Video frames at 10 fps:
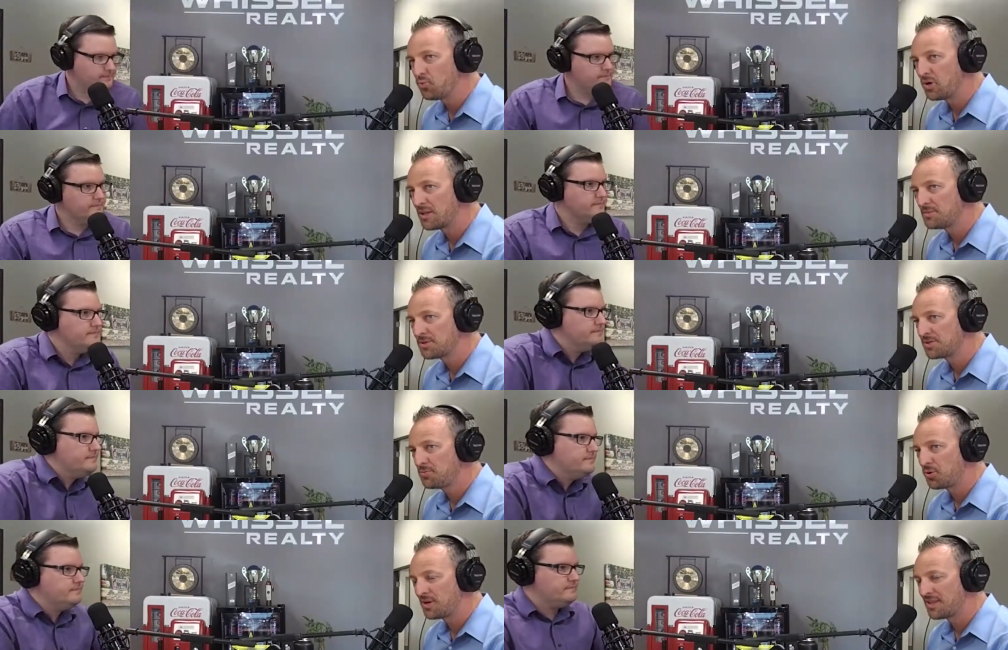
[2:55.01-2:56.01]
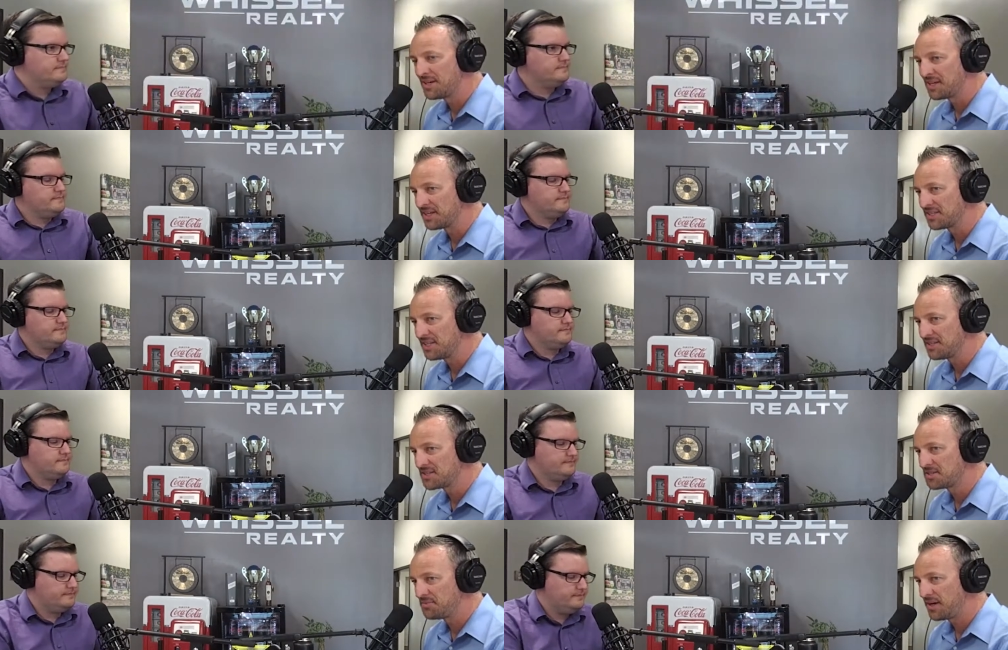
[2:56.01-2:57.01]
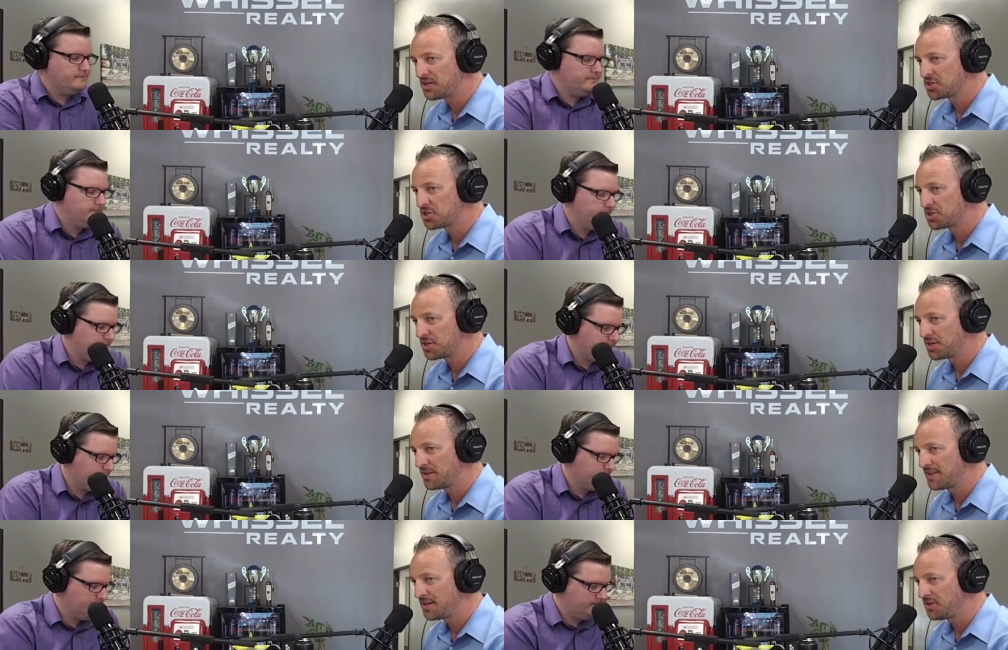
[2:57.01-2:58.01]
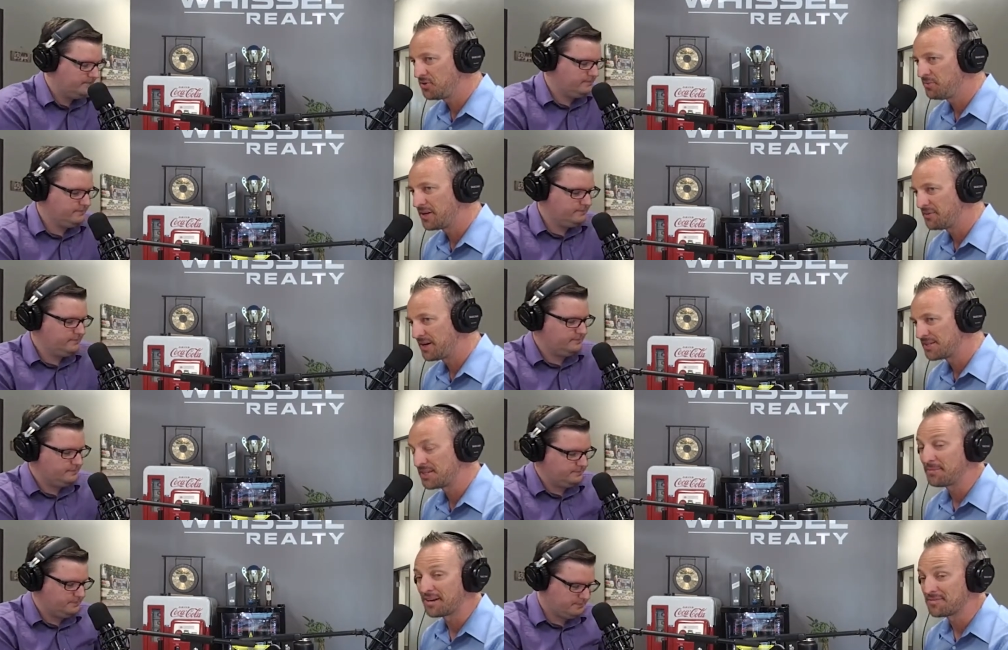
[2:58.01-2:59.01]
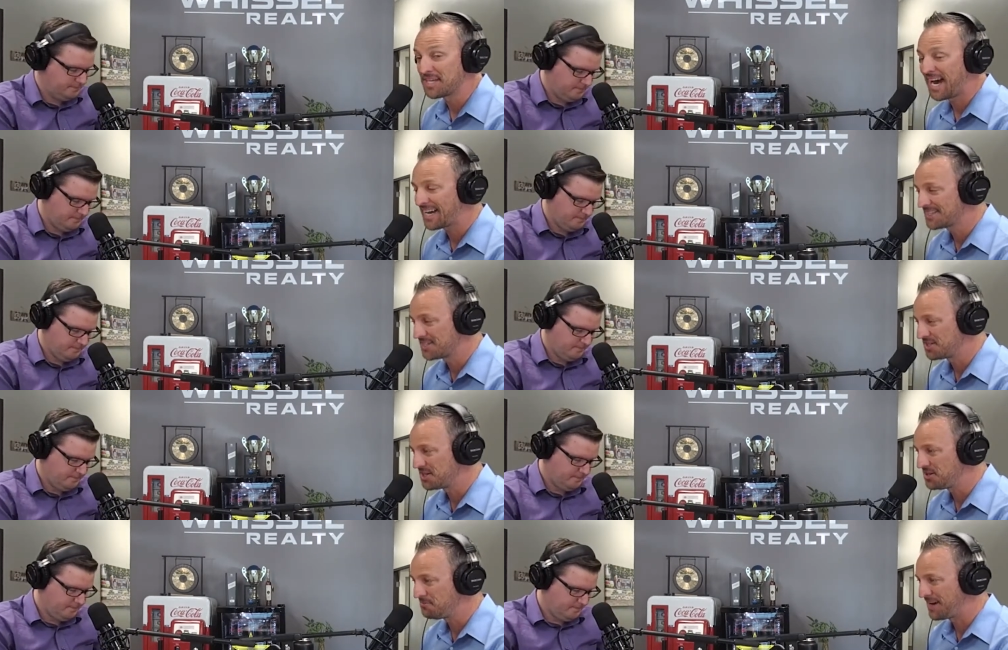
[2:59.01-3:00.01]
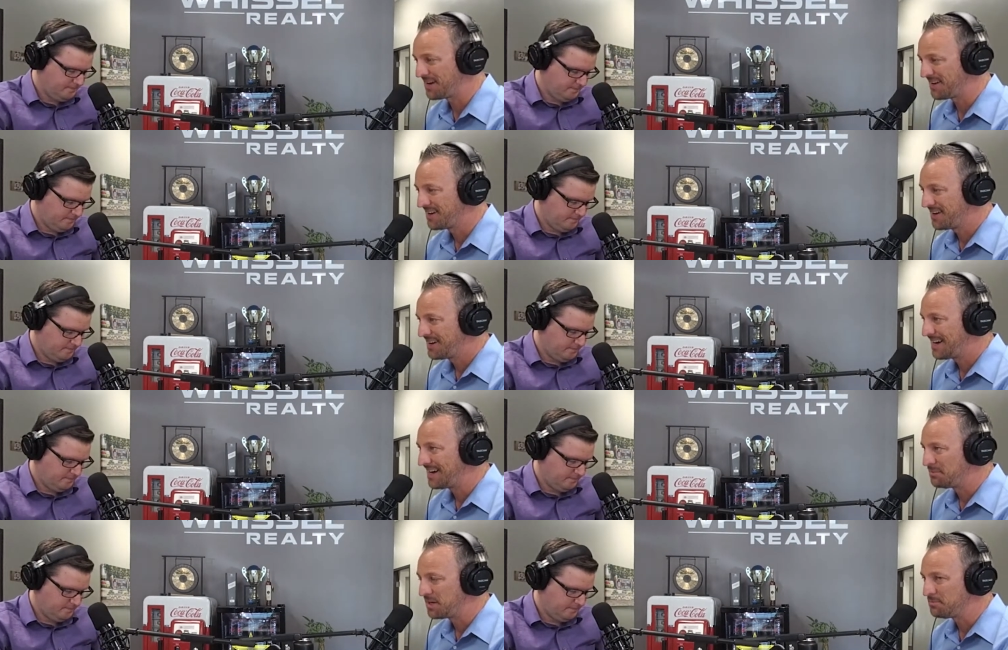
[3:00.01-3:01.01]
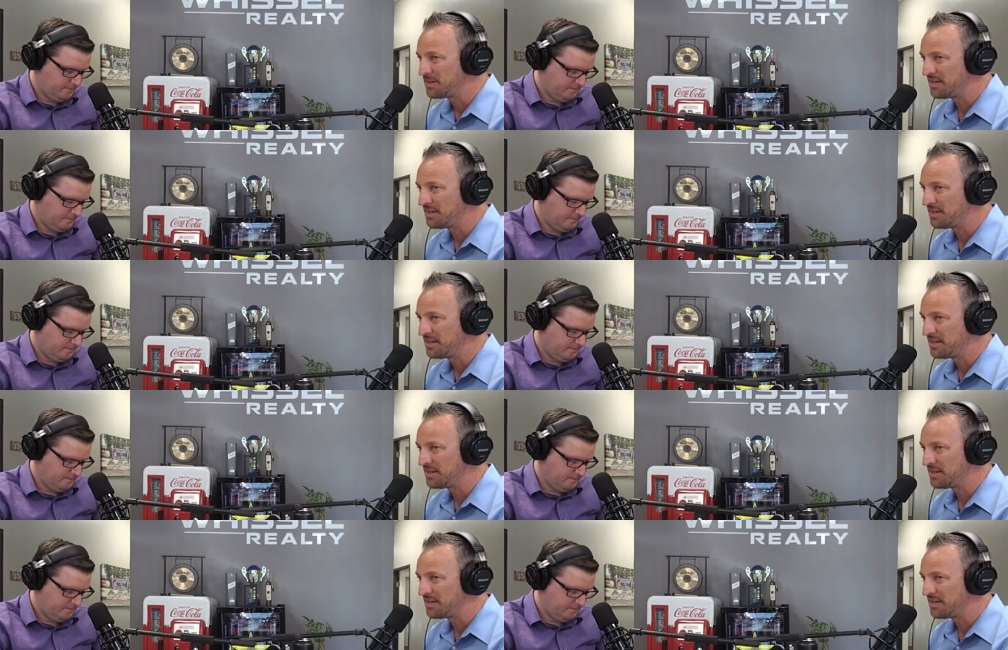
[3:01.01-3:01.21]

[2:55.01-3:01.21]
Speaker 1: one of the most important things is to make sure that you minimize the amount of taxes that you pay. Um, and